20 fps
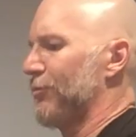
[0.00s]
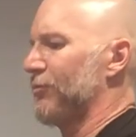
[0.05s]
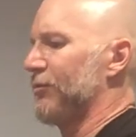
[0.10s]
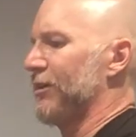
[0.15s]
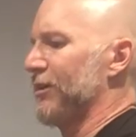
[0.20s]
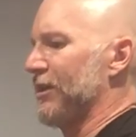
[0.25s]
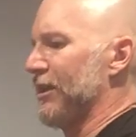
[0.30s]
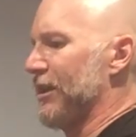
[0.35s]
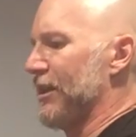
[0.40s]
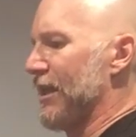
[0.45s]

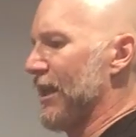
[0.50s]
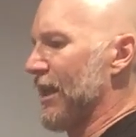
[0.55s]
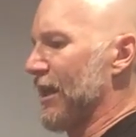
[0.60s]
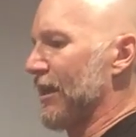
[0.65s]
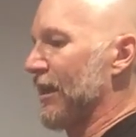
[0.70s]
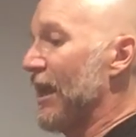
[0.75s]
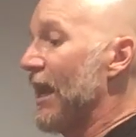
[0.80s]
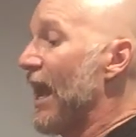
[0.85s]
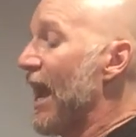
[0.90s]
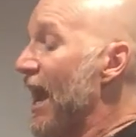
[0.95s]
around the
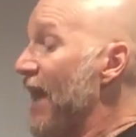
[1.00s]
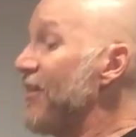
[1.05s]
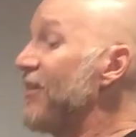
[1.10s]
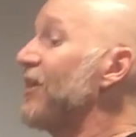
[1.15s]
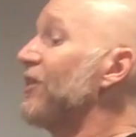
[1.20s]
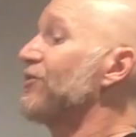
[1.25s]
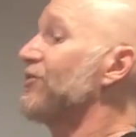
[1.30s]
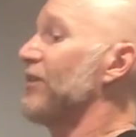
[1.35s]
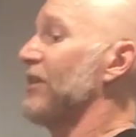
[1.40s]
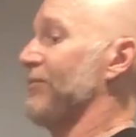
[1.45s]
neck, and
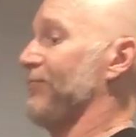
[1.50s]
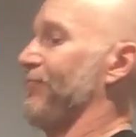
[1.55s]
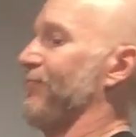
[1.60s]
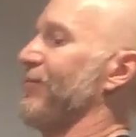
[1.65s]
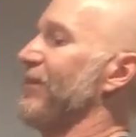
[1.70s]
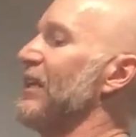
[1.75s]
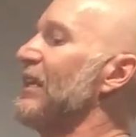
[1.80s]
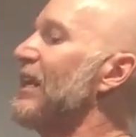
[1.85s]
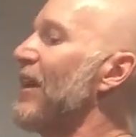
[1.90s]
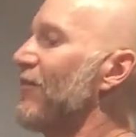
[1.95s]
this
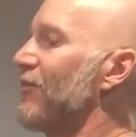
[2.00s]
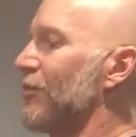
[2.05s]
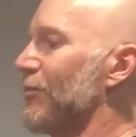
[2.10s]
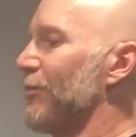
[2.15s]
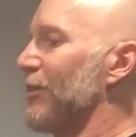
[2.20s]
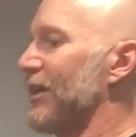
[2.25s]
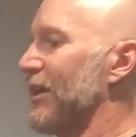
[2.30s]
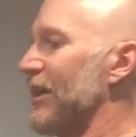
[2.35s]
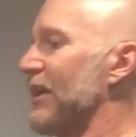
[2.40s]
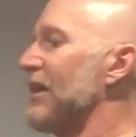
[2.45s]

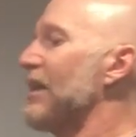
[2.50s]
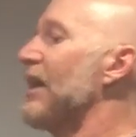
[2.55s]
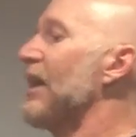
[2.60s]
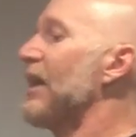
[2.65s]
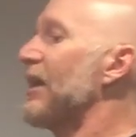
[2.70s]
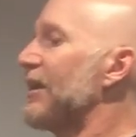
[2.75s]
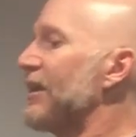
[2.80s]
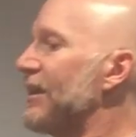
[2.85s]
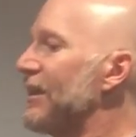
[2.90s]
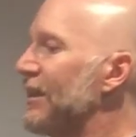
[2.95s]
inevitably
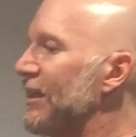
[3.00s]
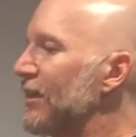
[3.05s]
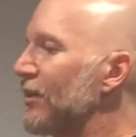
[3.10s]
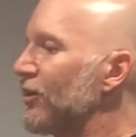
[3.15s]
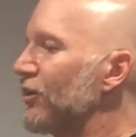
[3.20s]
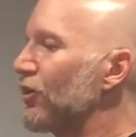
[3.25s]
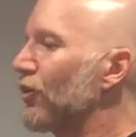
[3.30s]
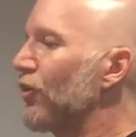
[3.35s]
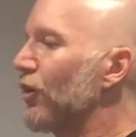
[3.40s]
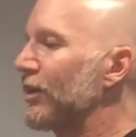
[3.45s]

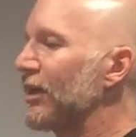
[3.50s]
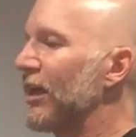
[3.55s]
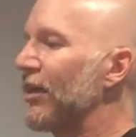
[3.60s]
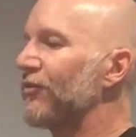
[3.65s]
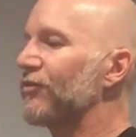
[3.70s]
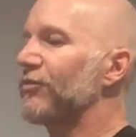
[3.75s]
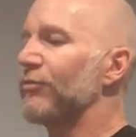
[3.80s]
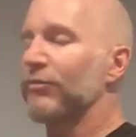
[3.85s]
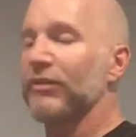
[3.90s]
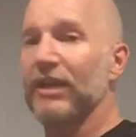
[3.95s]
here you're going to
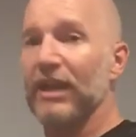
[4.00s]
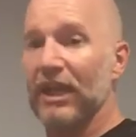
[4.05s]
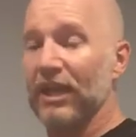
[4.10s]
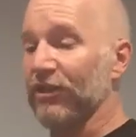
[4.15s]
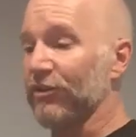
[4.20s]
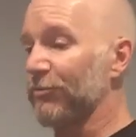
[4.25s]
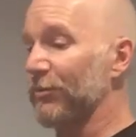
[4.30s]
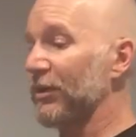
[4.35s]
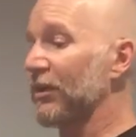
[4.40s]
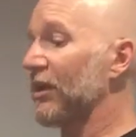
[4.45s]
have some
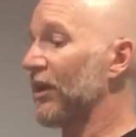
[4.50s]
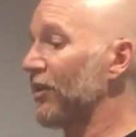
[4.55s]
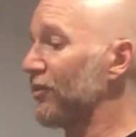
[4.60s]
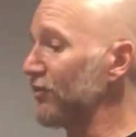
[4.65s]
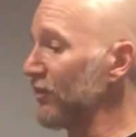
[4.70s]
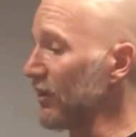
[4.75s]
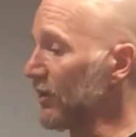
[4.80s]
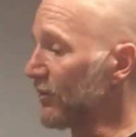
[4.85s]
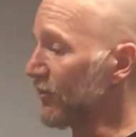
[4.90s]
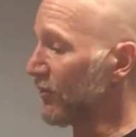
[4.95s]
kinks
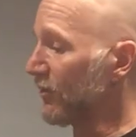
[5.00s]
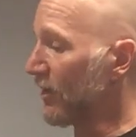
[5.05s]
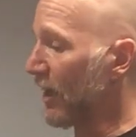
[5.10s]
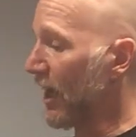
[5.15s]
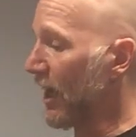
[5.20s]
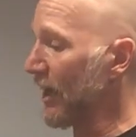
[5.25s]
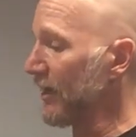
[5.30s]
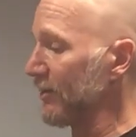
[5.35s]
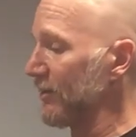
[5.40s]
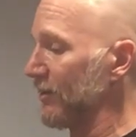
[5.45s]
because it's
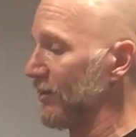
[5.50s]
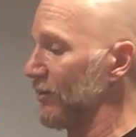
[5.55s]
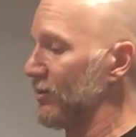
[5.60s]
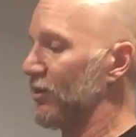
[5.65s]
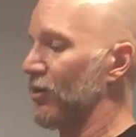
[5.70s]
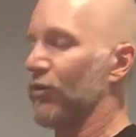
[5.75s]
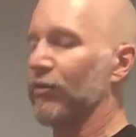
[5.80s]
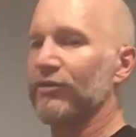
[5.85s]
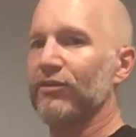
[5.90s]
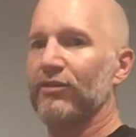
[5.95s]
not,
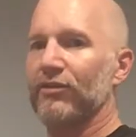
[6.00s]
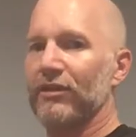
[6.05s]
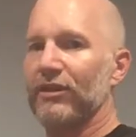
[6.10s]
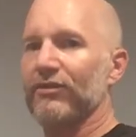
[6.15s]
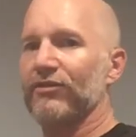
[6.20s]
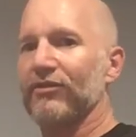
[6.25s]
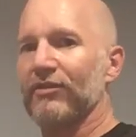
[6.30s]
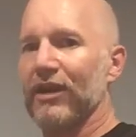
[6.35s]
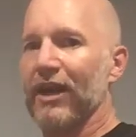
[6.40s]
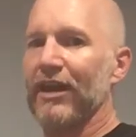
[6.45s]

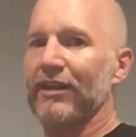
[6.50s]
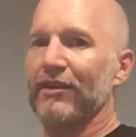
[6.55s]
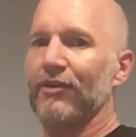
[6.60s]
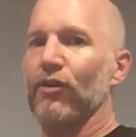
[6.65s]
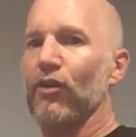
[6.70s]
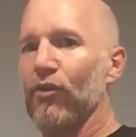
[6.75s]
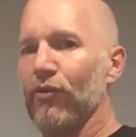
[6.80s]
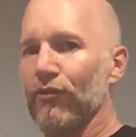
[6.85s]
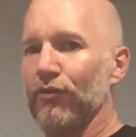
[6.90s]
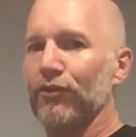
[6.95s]
it's not
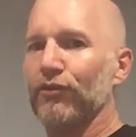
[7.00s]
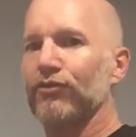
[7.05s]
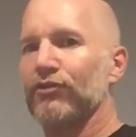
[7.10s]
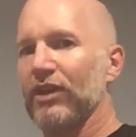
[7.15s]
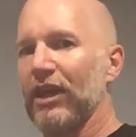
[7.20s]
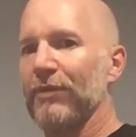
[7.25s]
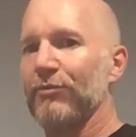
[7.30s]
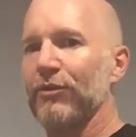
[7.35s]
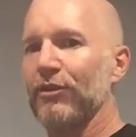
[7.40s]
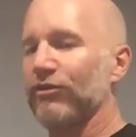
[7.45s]
an oval
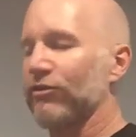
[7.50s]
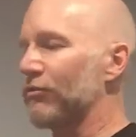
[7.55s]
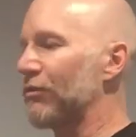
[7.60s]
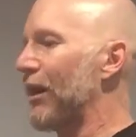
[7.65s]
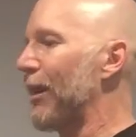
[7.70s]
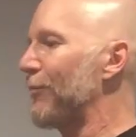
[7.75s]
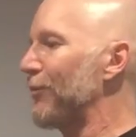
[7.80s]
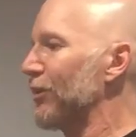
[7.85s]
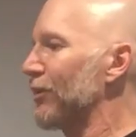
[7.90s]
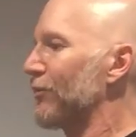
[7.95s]
shape that you're
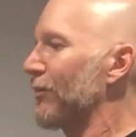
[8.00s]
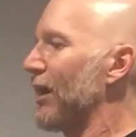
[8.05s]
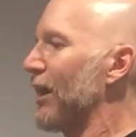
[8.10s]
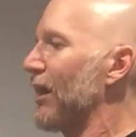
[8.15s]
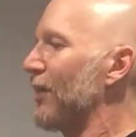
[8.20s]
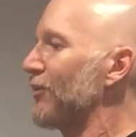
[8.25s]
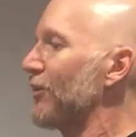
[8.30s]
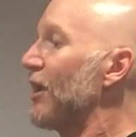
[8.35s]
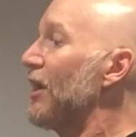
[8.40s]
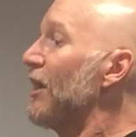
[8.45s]
wrapping
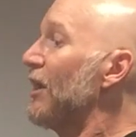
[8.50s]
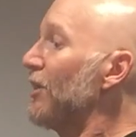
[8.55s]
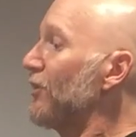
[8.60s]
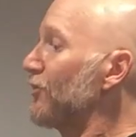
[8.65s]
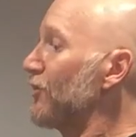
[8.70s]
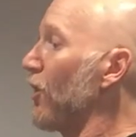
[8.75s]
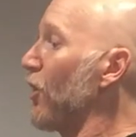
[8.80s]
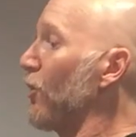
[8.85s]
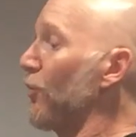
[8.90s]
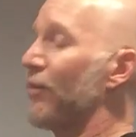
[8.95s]
around.
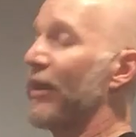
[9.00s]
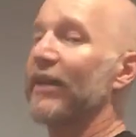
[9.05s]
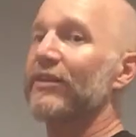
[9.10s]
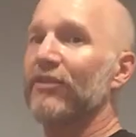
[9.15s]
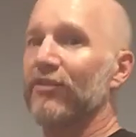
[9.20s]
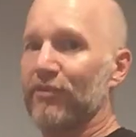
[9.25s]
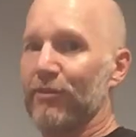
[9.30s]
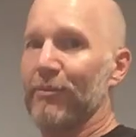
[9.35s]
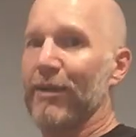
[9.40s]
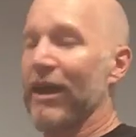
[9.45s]
So that
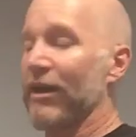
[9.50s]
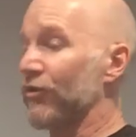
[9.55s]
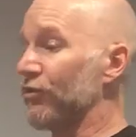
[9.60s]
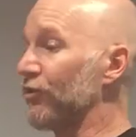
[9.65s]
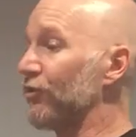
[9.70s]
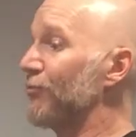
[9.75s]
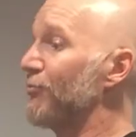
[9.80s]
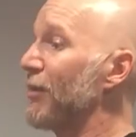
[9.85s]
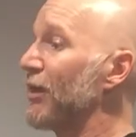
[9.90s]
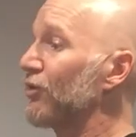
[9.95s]
doesn't matter.
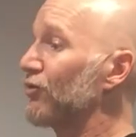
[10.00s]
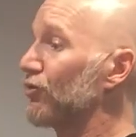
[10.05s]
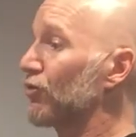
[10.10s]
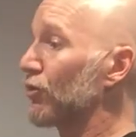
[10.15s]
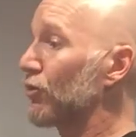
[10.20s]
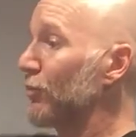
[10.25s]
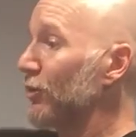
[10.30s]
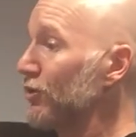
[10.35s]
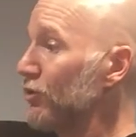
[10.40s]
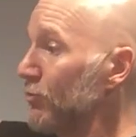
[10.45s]
Just make
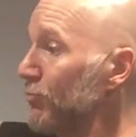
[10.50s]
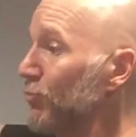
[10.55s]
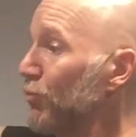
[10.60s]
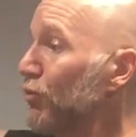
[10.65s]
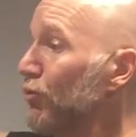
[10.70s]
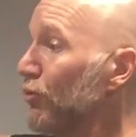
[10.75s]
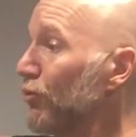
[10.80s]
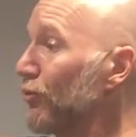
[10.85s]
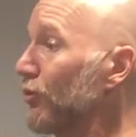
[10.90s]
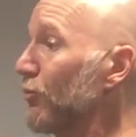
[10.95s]
sure when you
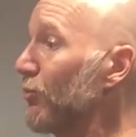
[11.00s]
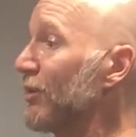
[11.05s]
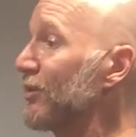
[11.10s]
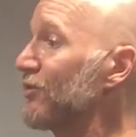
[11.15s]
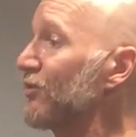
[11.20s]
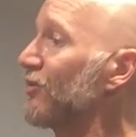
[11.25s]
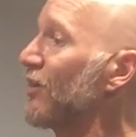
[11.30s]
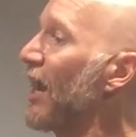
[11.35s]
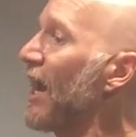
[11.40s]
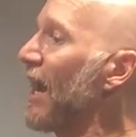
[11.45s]
pull to
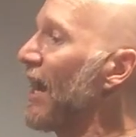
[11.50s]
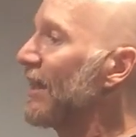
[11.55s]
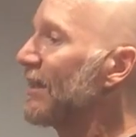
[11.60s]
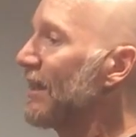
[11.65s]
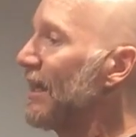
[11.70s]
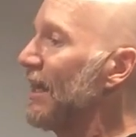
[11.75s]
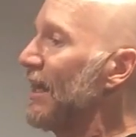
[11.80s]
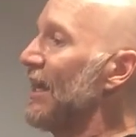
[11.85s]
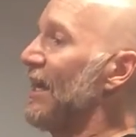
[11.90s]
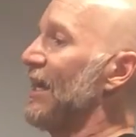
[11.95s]
one
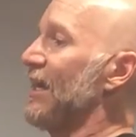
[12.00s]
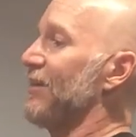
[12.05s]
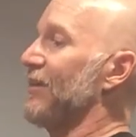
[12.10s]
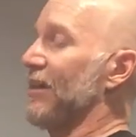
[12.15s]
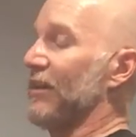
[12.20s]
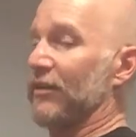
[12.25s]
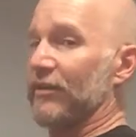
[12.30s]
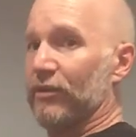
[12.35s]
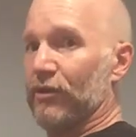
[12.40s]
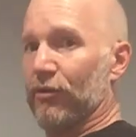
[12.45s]
side,
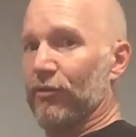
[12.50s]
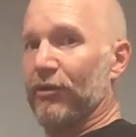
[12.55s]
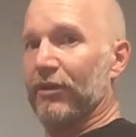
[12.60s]
that